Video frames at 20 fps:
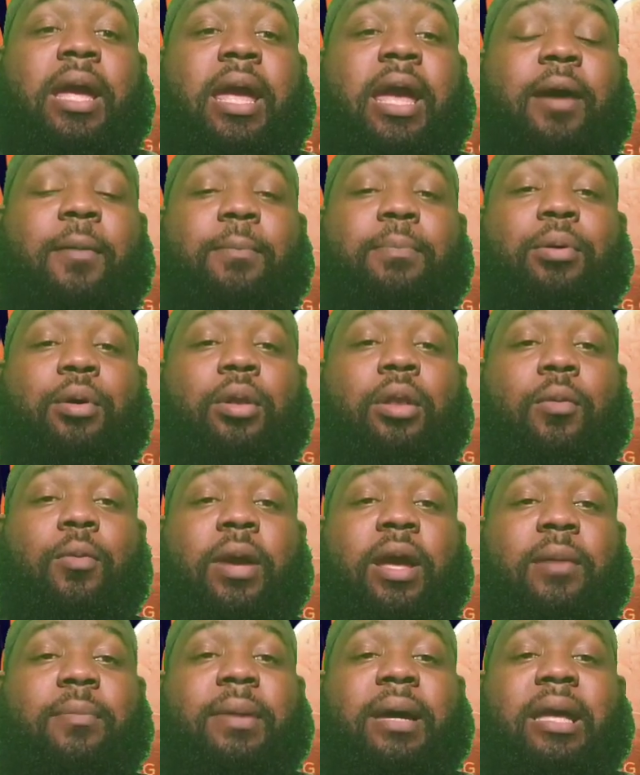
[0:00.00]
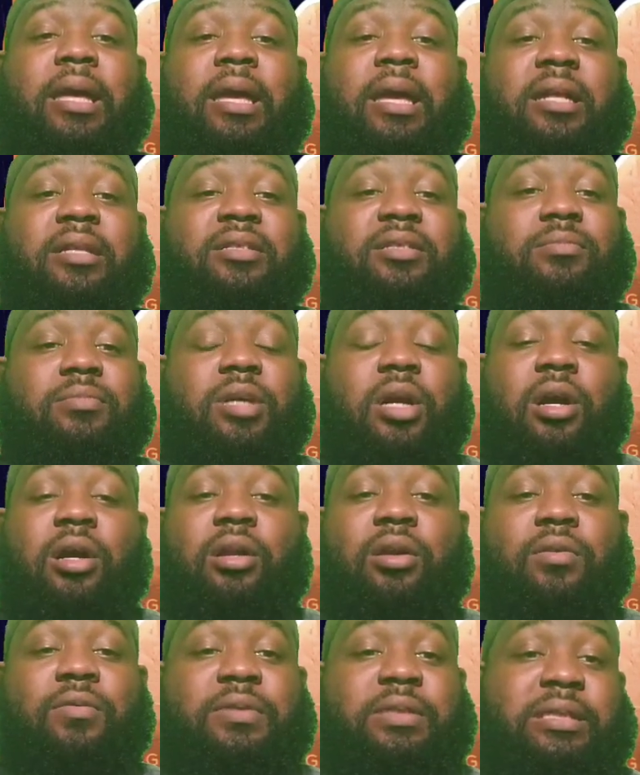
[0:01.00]
help pull away by against
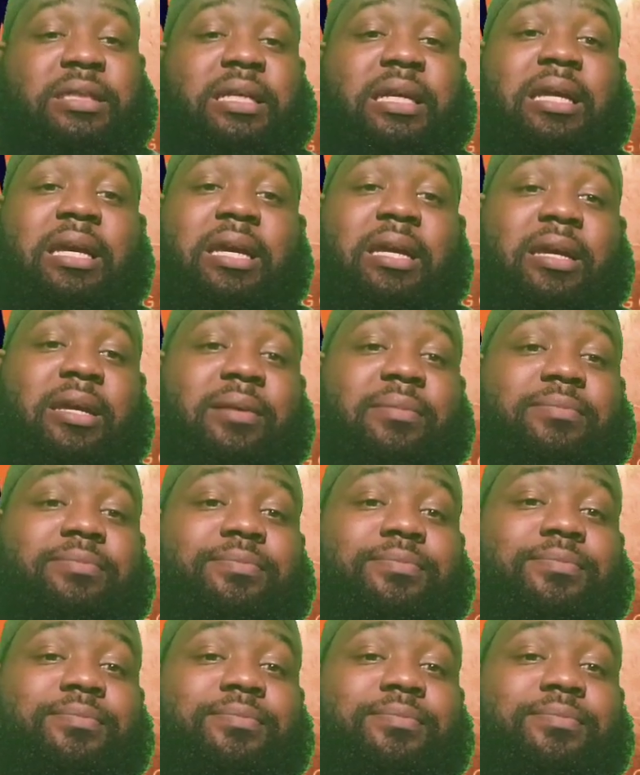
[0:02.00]
turnovers in that game.